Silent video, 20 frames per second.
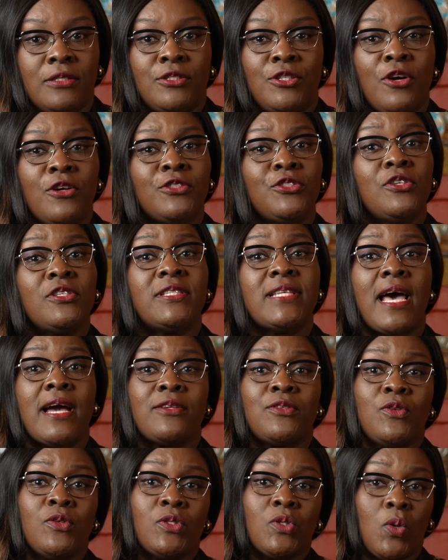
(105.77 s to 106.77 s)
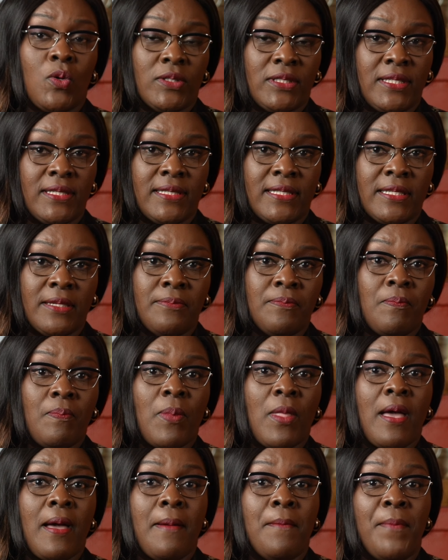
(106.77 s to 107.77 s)
Doctors diagnose autism
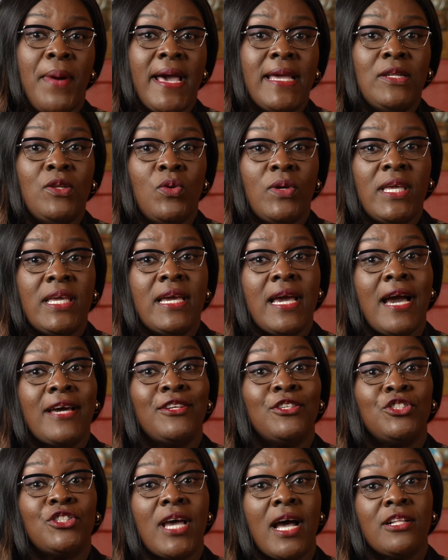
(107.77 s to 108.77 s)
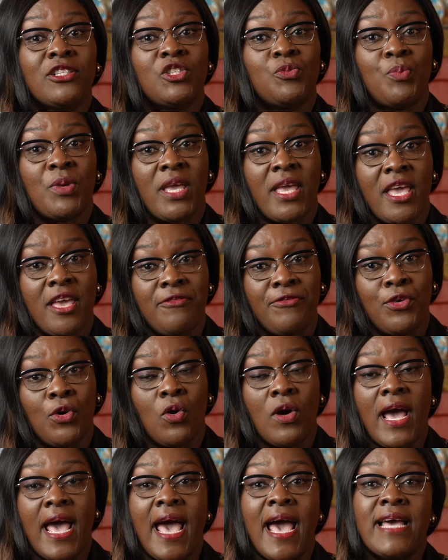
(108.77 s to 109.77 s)
by looking at a child's
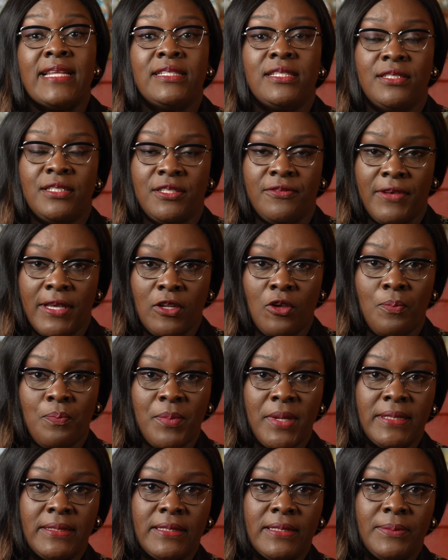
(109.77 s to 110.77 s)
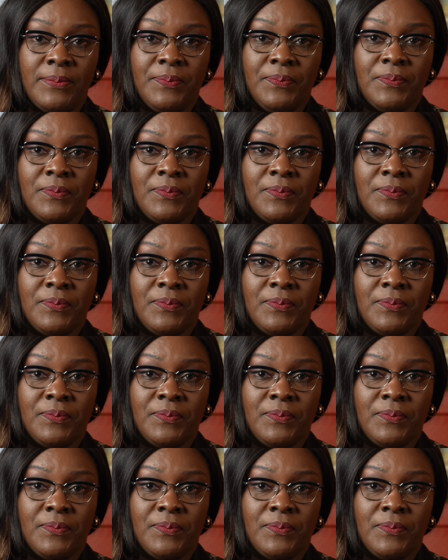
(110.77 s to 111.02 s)
behavior and development.